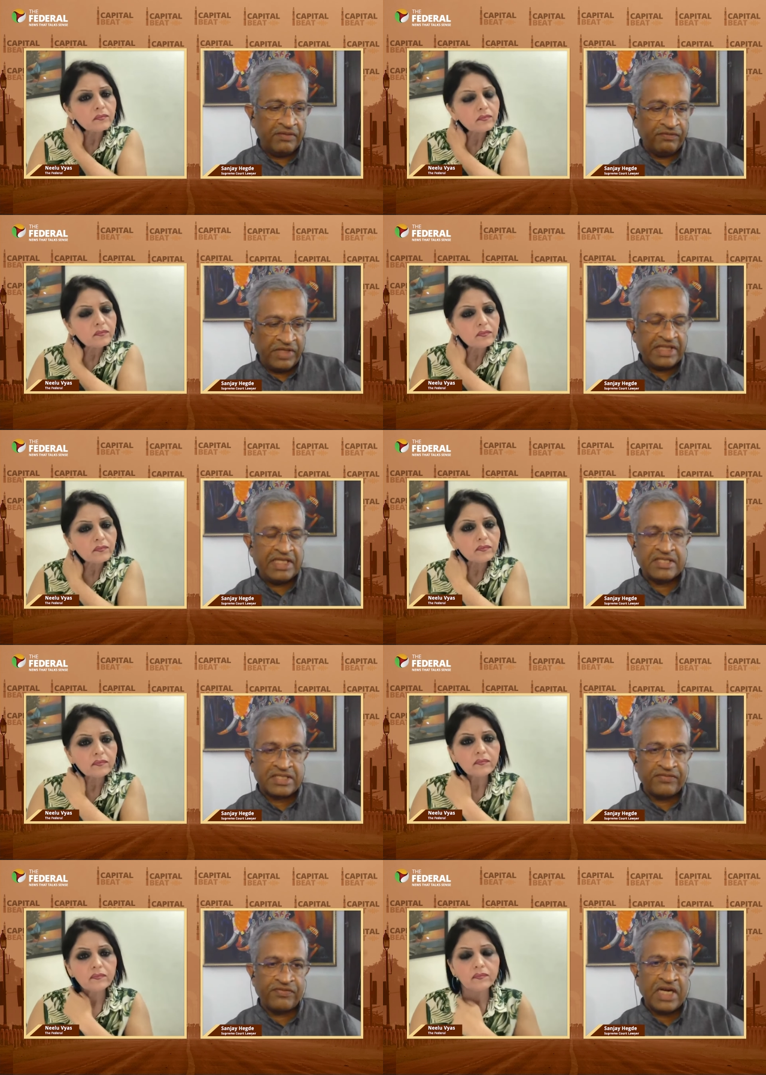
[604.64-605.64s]
Speaker 1: with these
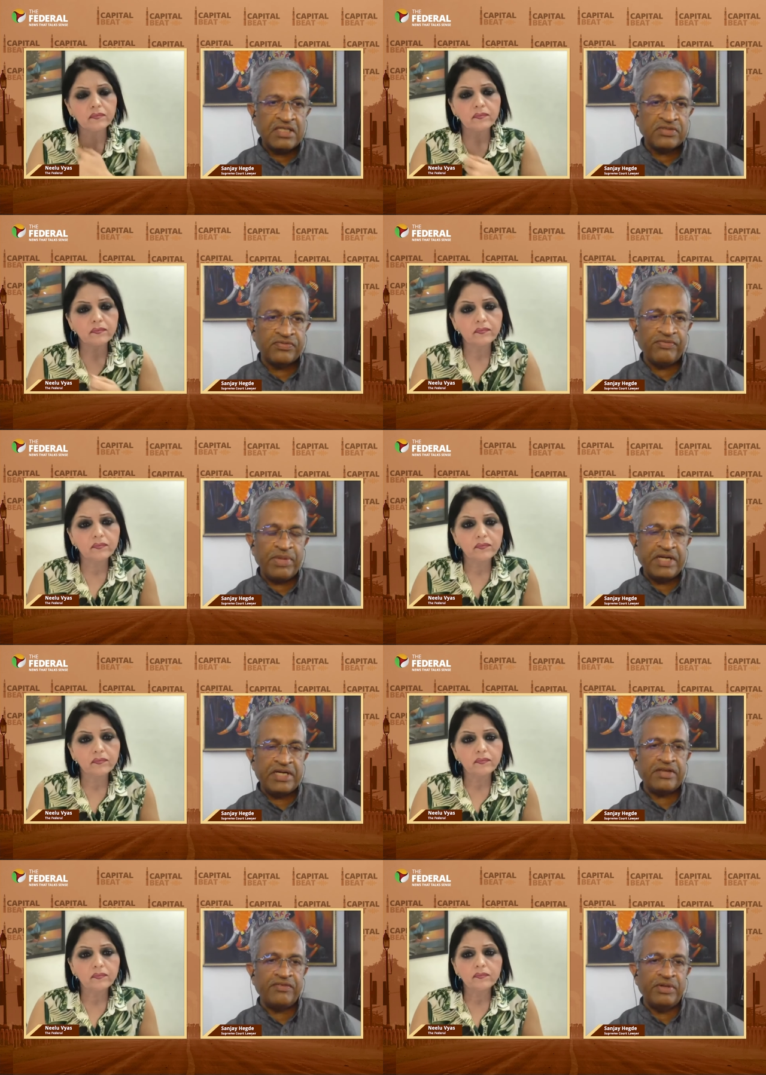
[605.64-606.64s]
safeguards, we've made it
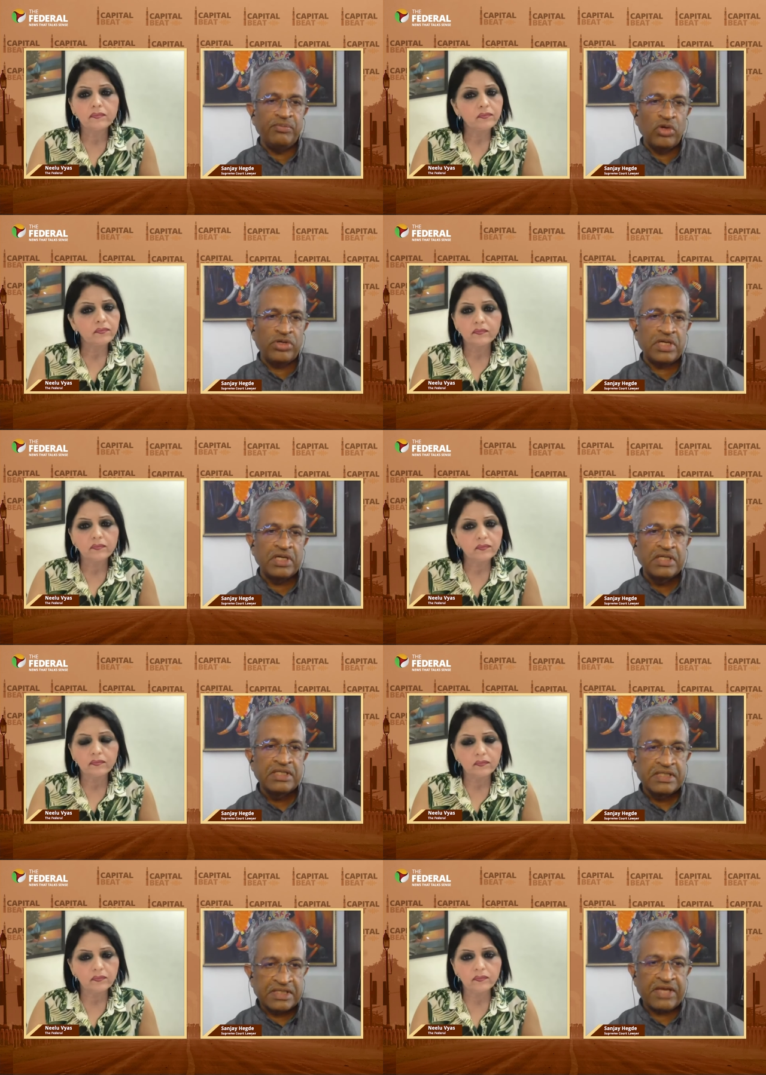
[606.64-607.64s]
even more
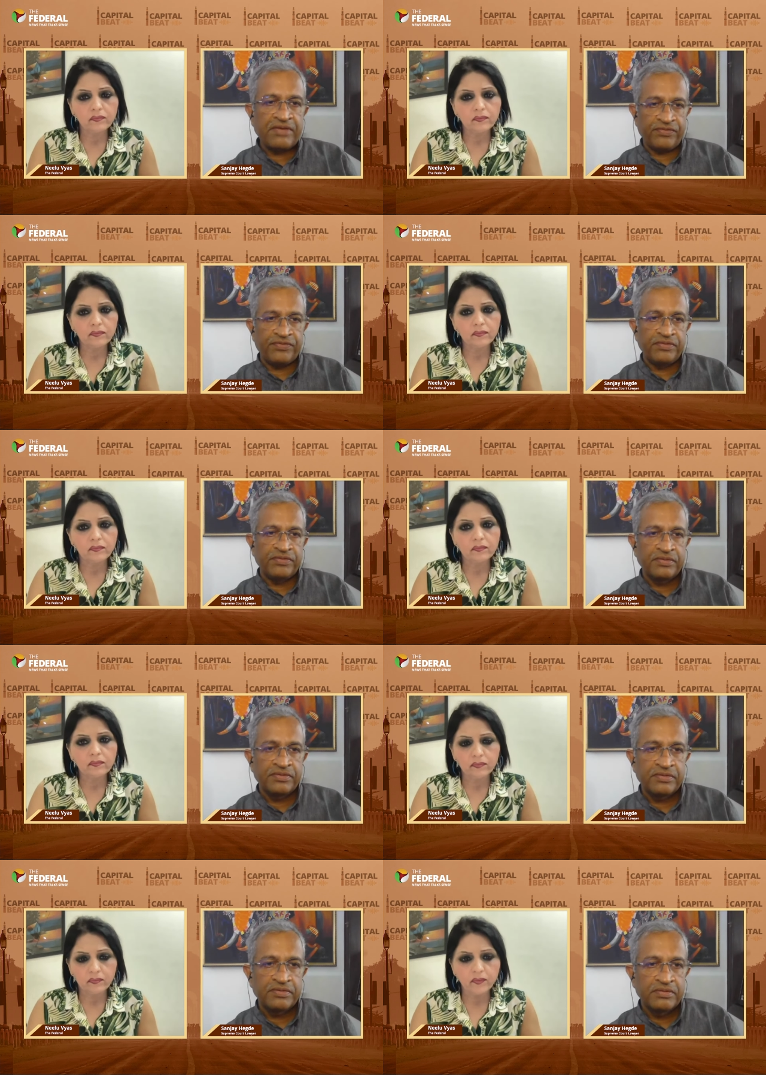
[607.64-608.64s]
safe.
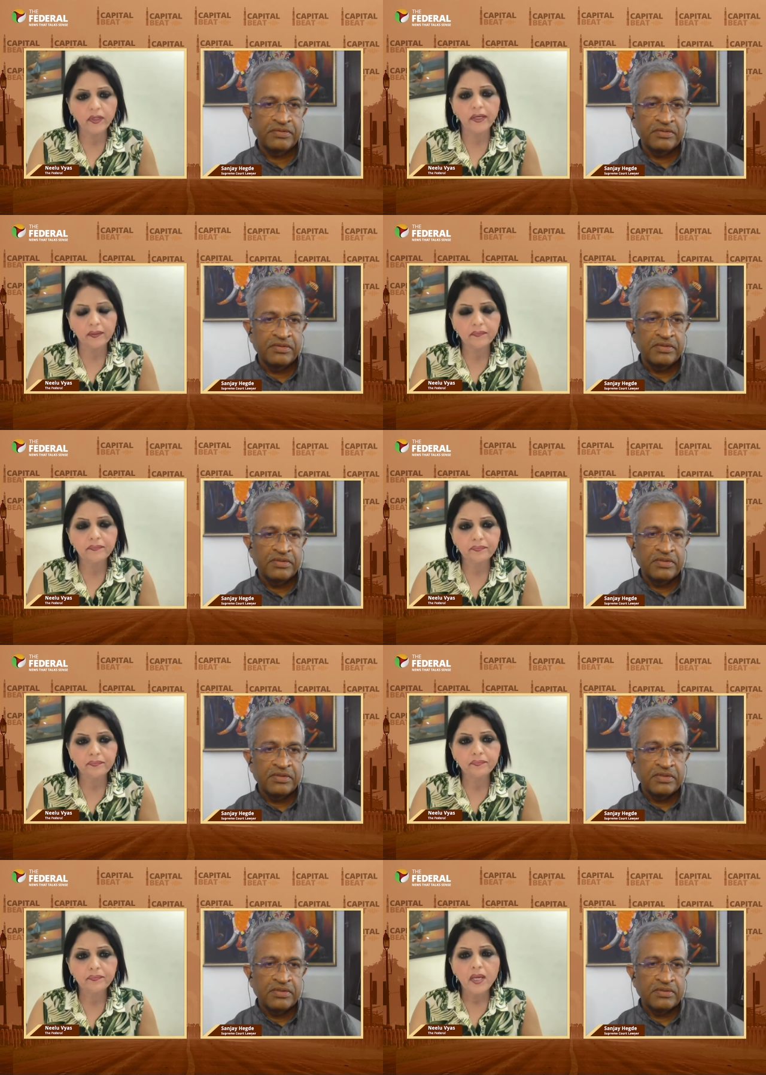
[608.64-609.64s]
Right.
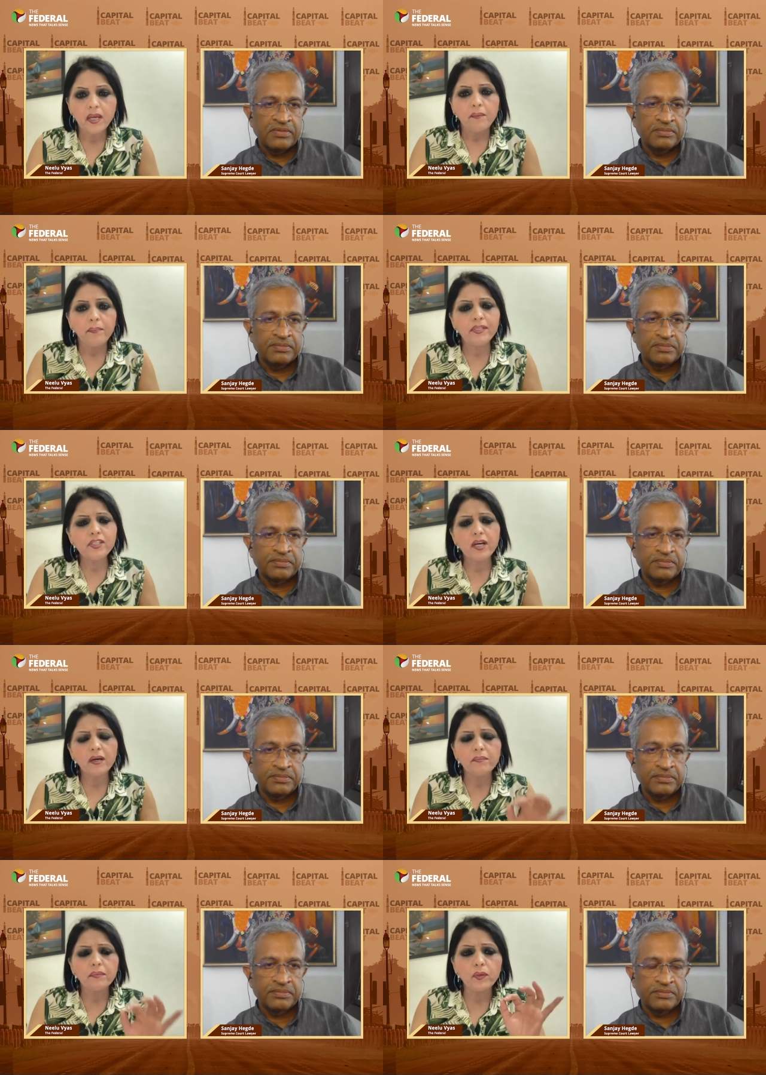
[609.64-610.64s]
Speaker 2: But
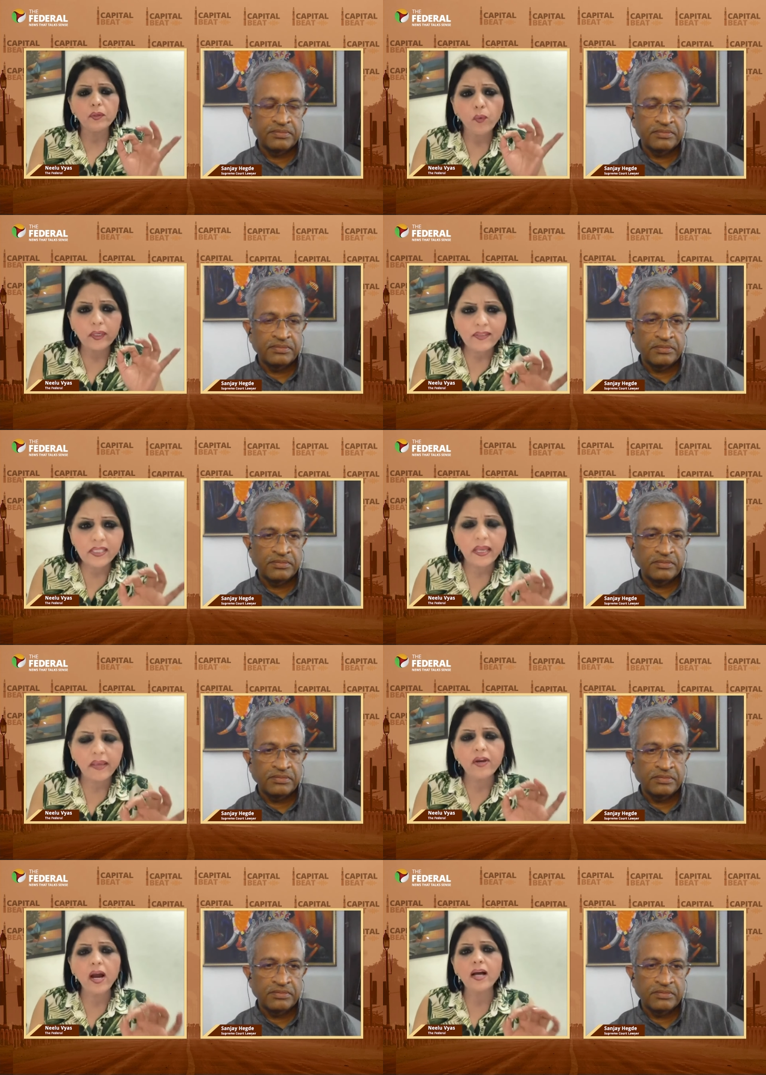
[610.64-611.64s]
uh, whatever
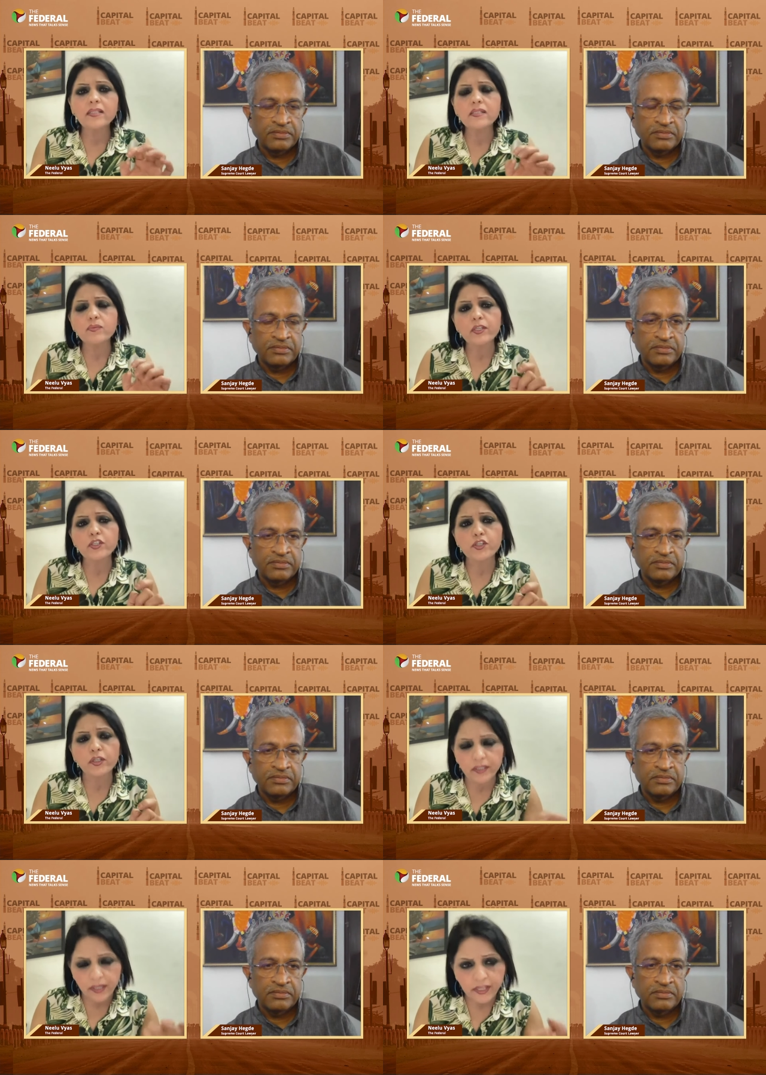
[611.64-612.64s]
safeguards which uh,
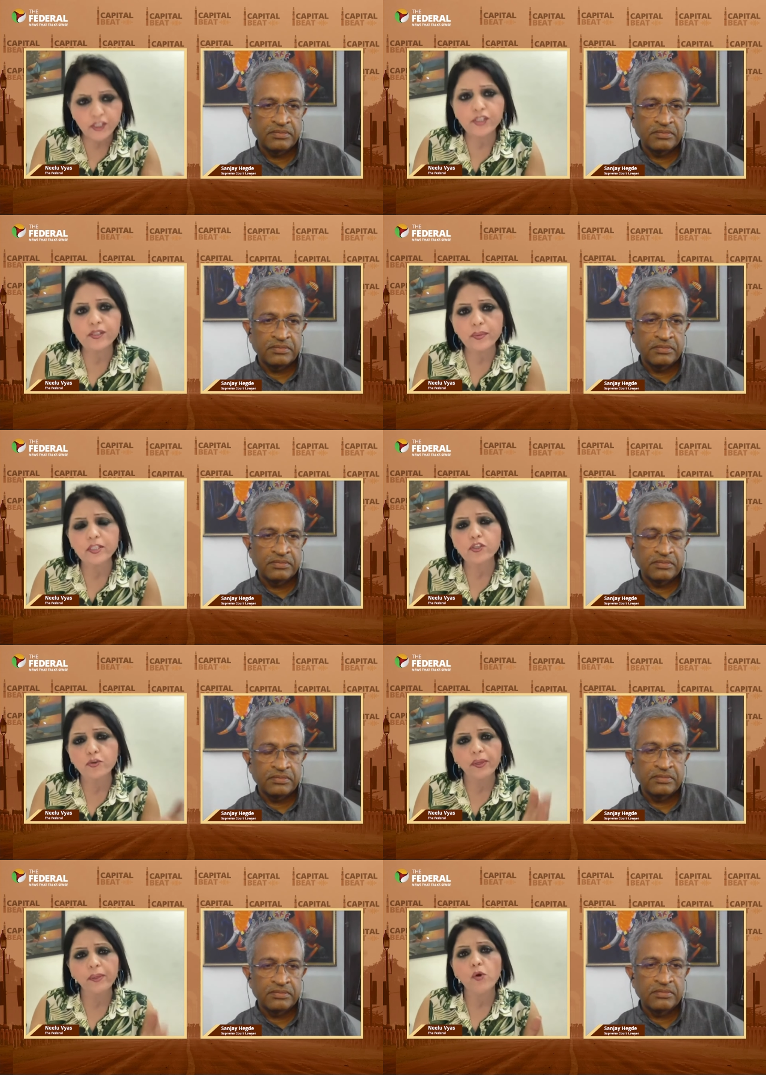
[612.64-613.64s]
the directions which the
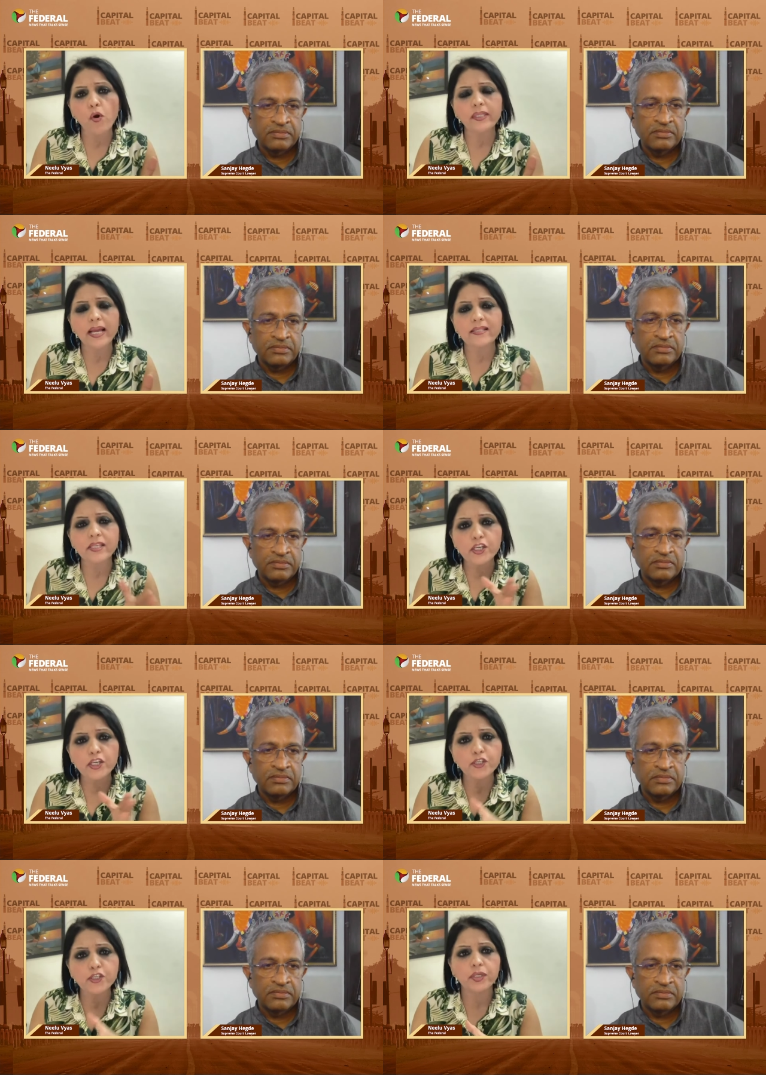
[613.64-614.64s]
Supreme Court has
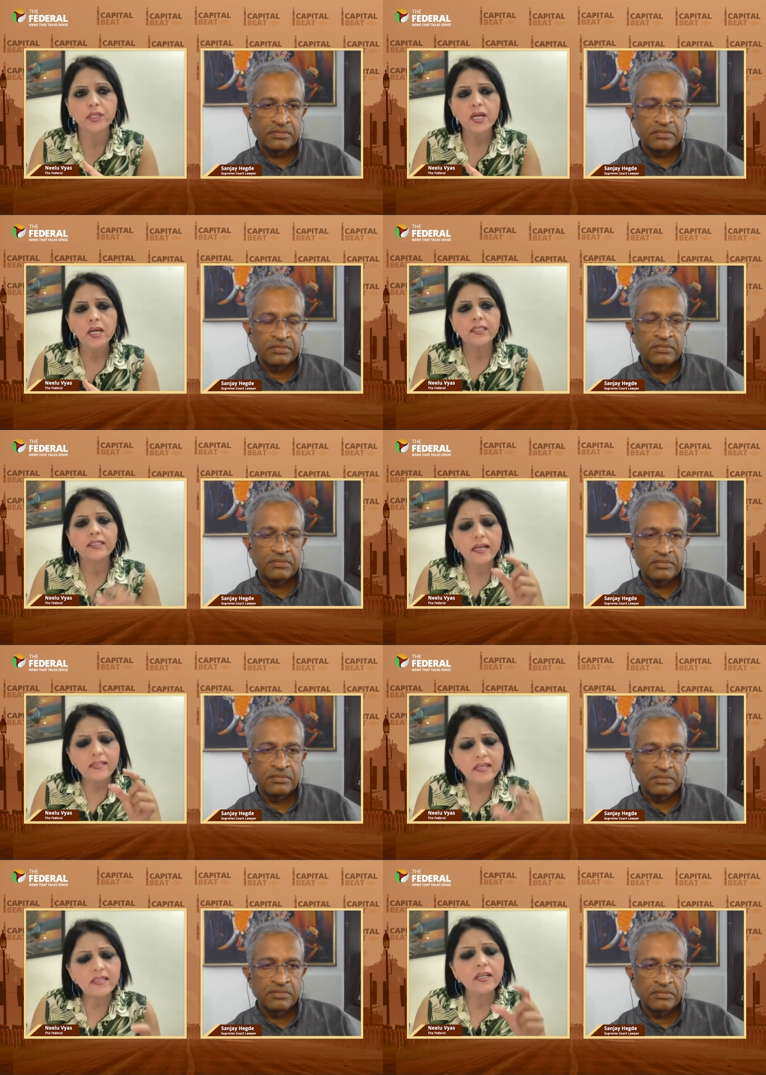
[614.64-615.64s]
issued, does it